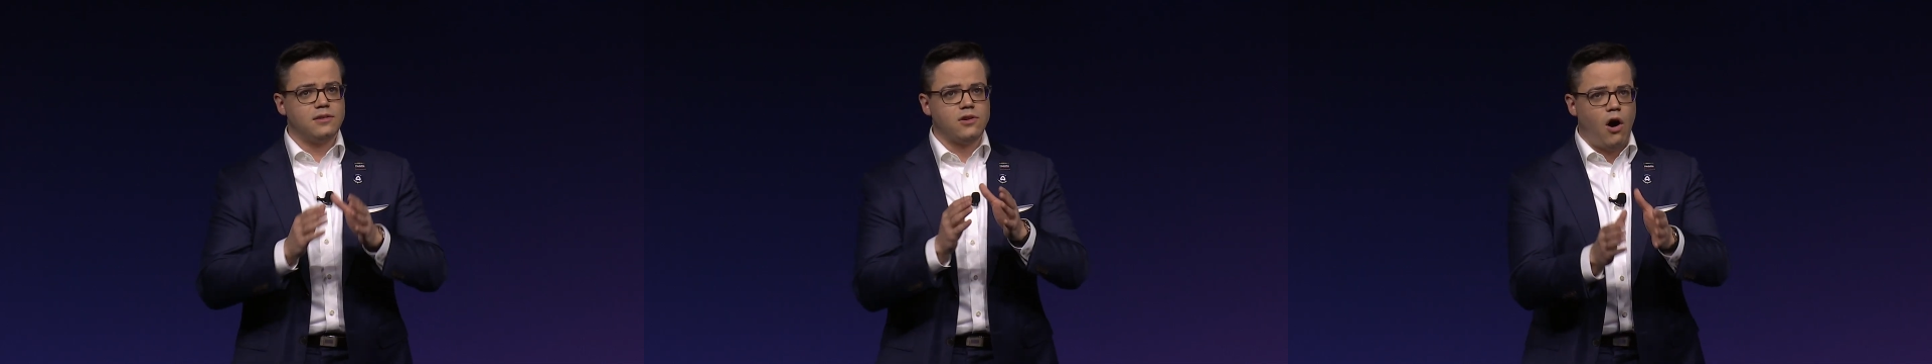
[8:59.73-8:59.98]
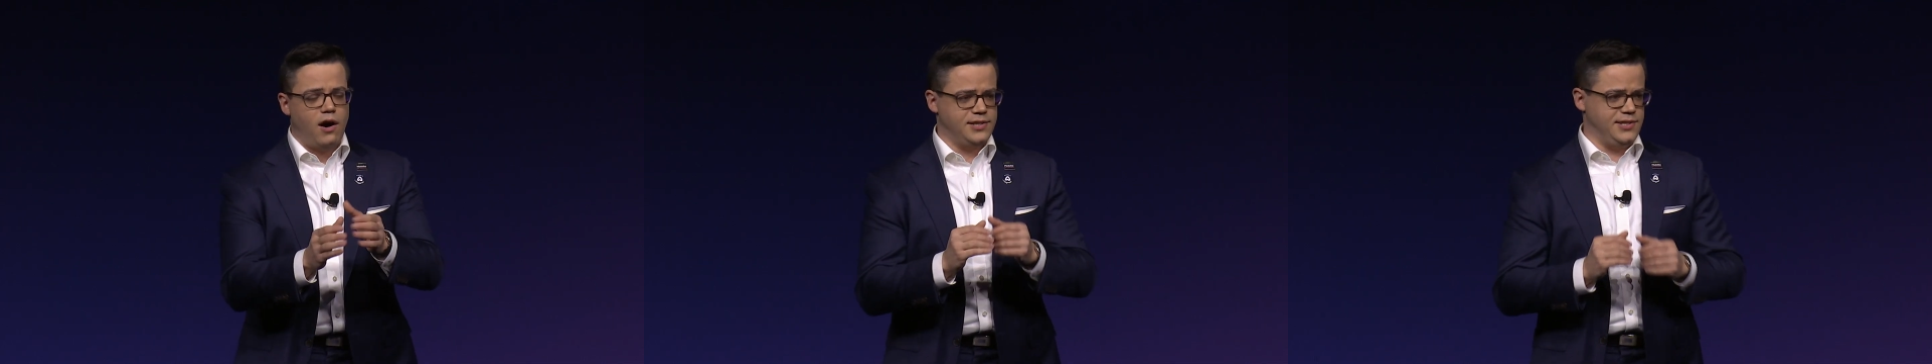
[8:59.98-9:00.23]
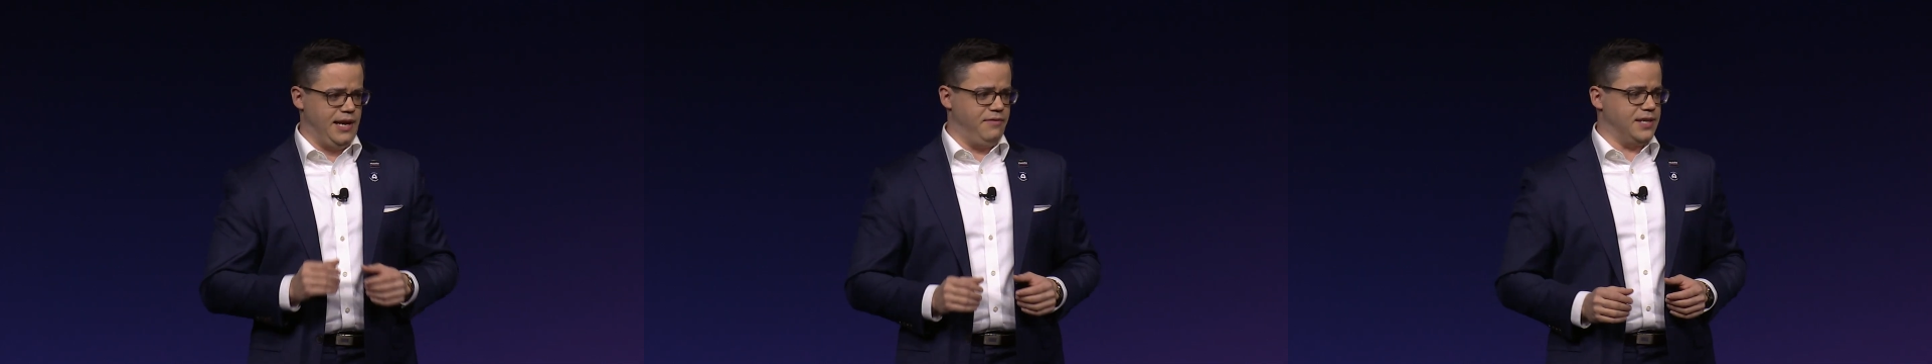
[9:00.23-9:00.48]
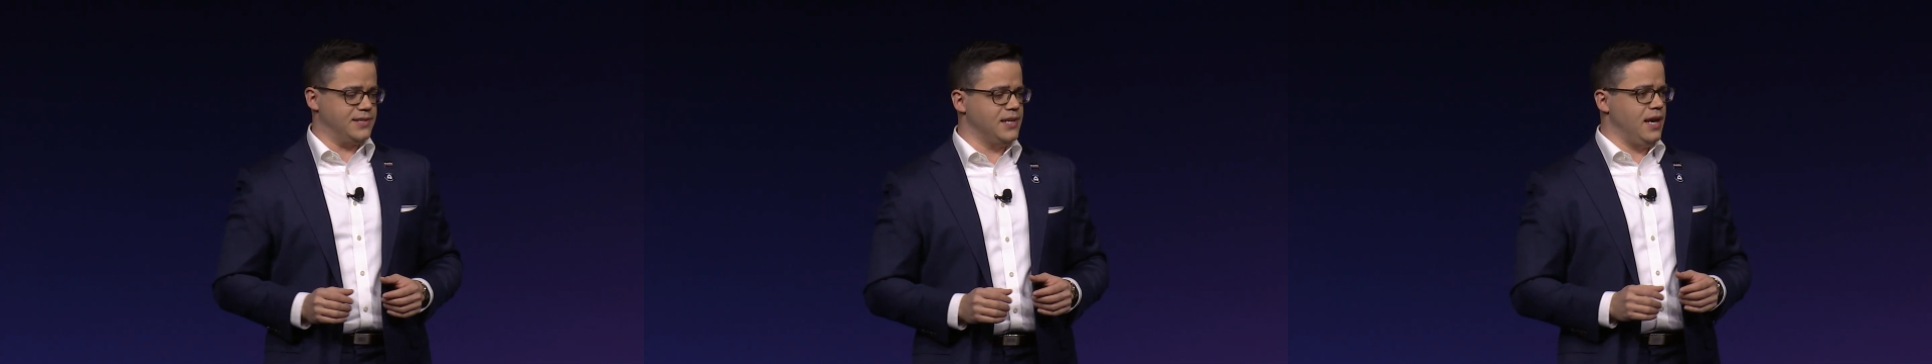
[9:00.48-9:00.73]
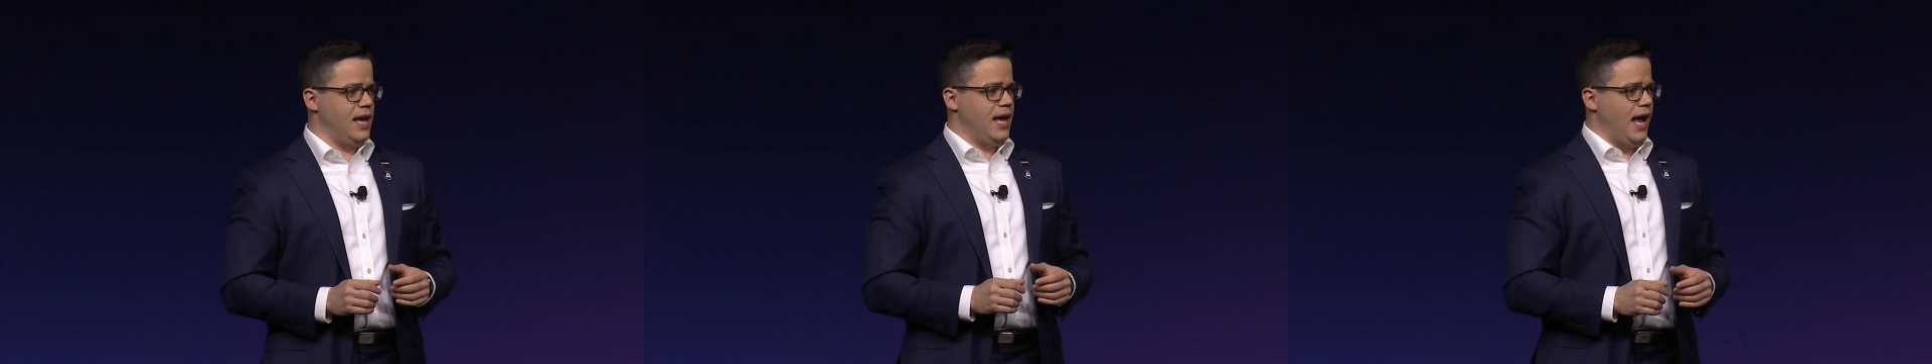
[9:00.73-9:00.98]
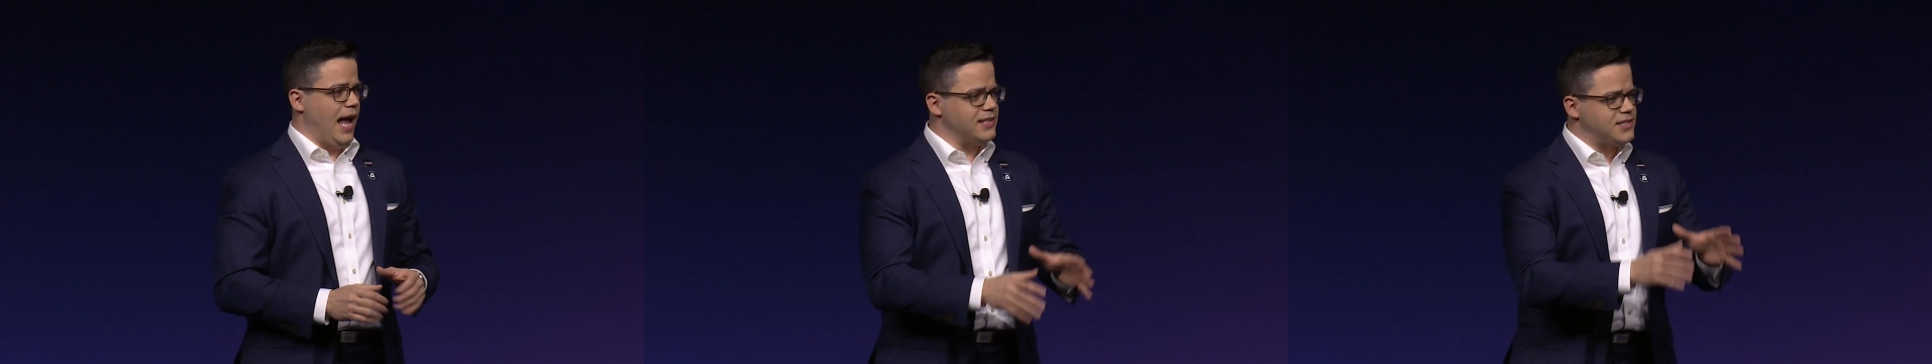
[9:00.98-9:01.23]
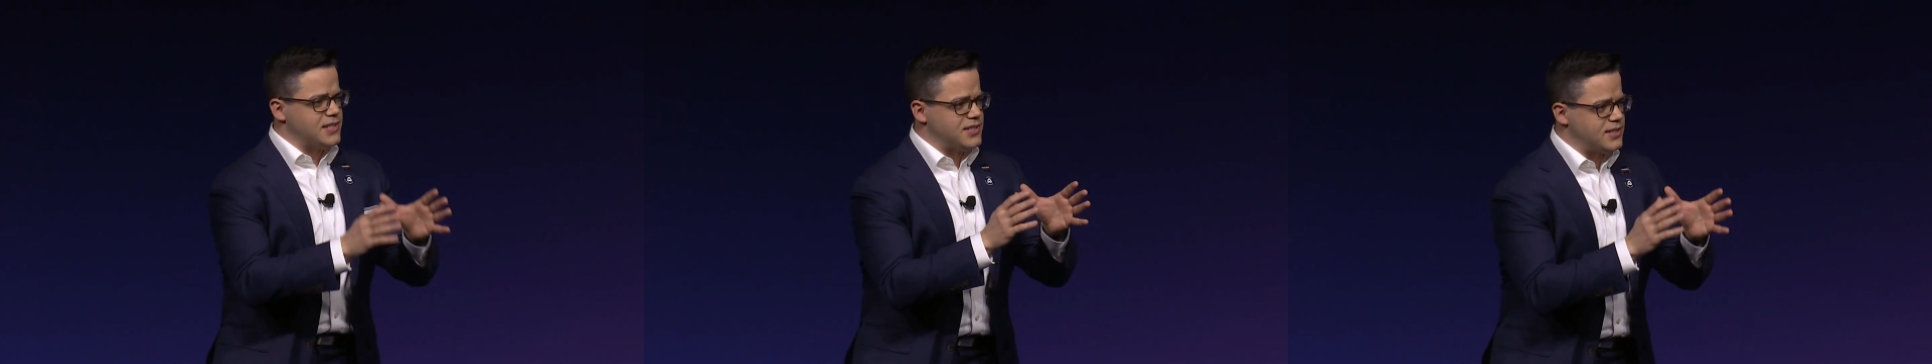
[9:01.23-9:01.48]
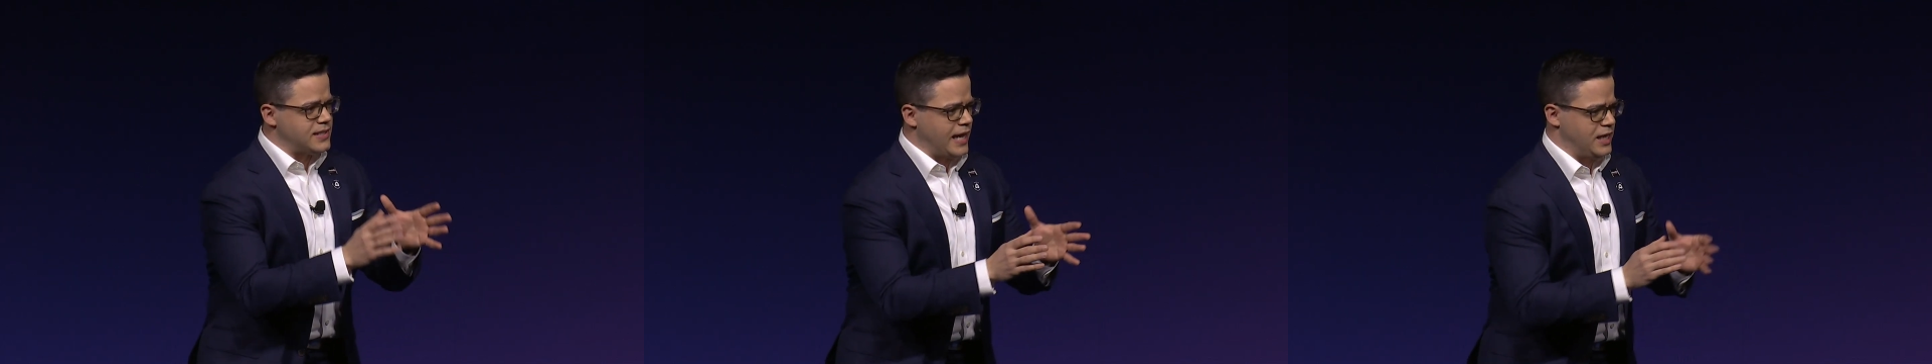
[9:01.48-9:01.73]
cost savings, and
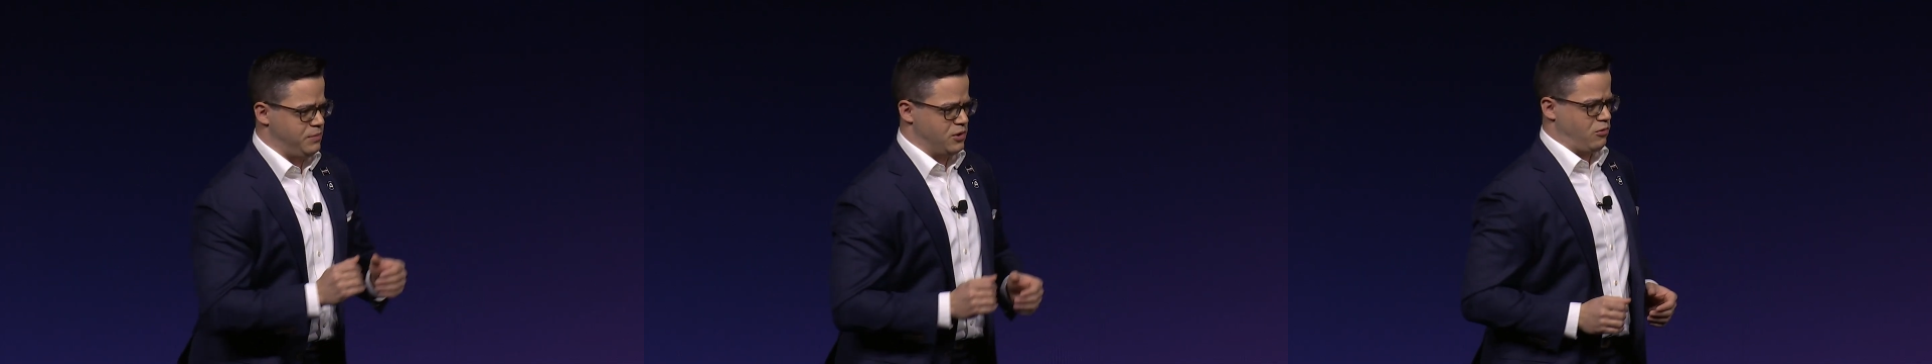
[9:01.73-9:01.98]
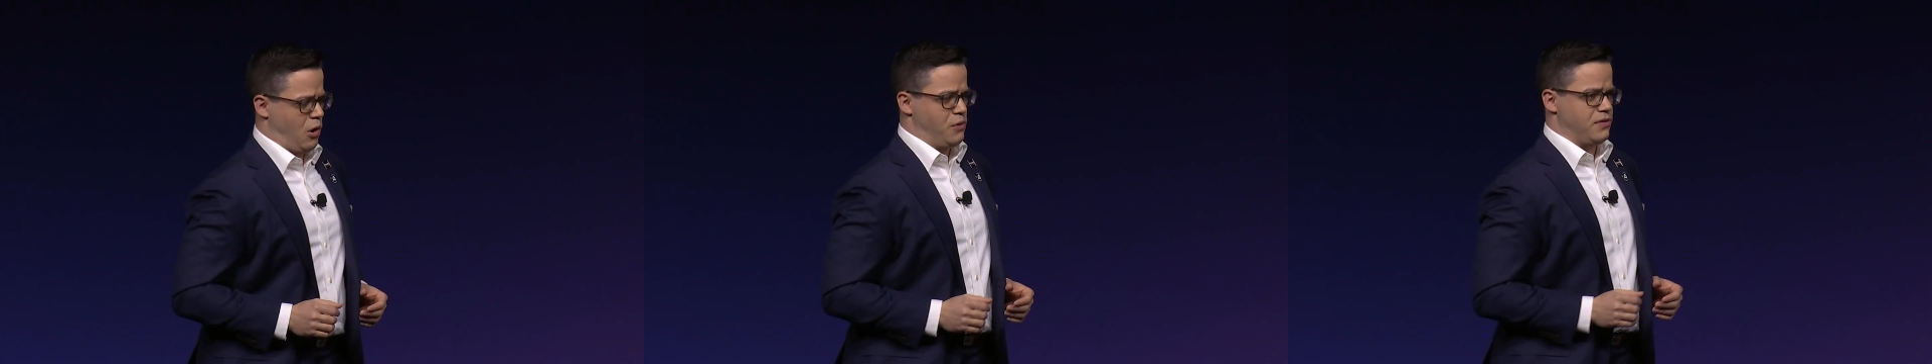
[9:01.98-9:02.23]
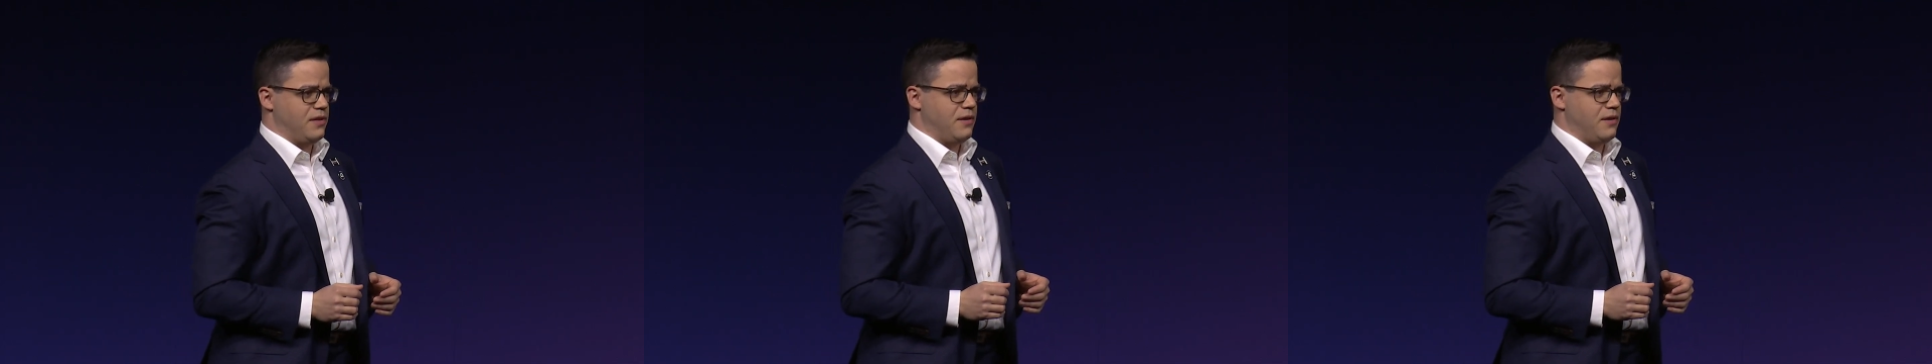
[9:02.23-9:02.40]
sustainable growth